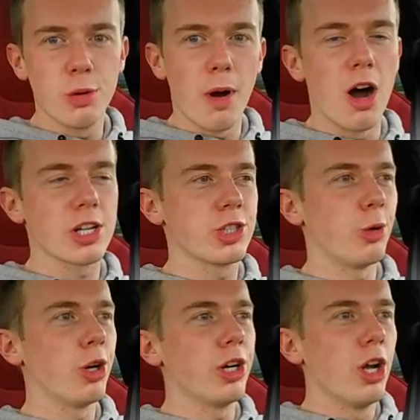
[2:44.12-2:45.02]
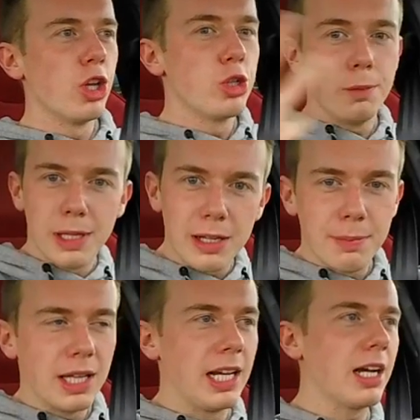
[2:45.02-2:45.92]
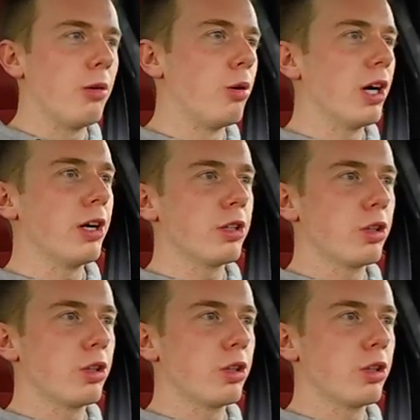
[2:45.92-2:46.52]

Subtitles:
much or too bling bling or